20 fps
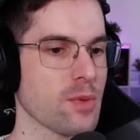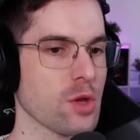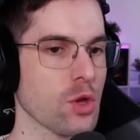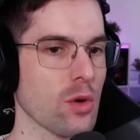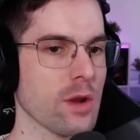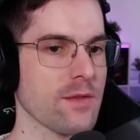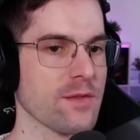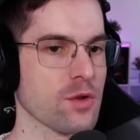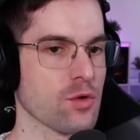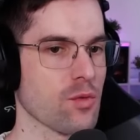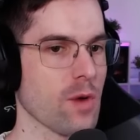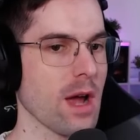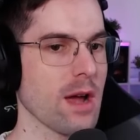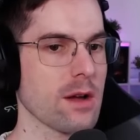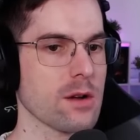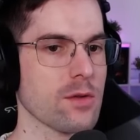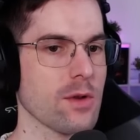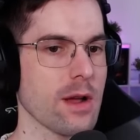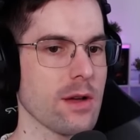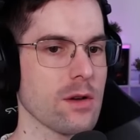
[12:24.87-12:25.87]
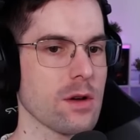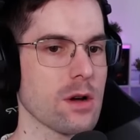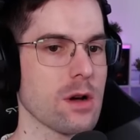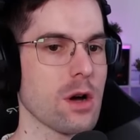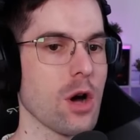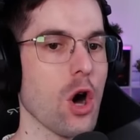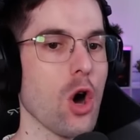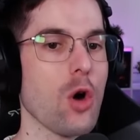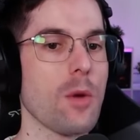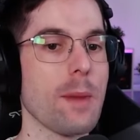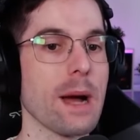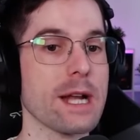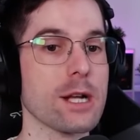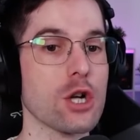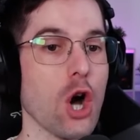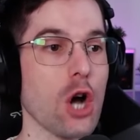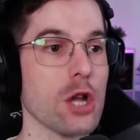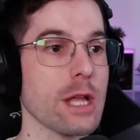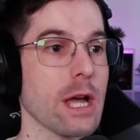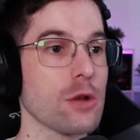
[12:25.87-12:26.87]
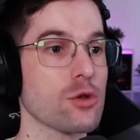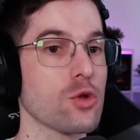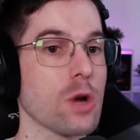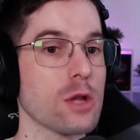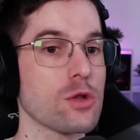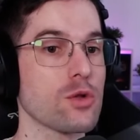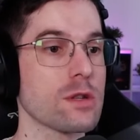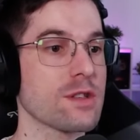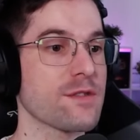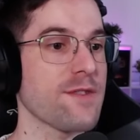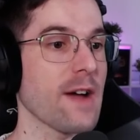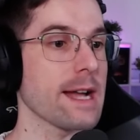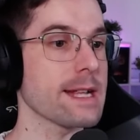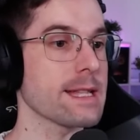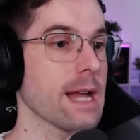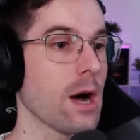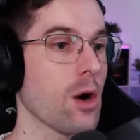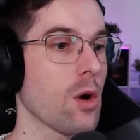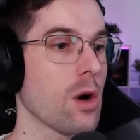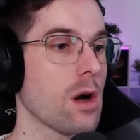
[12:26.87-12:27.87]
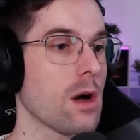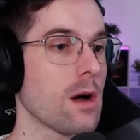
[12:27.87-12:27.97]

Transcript: we don't have oh my god, how do I do this fight now?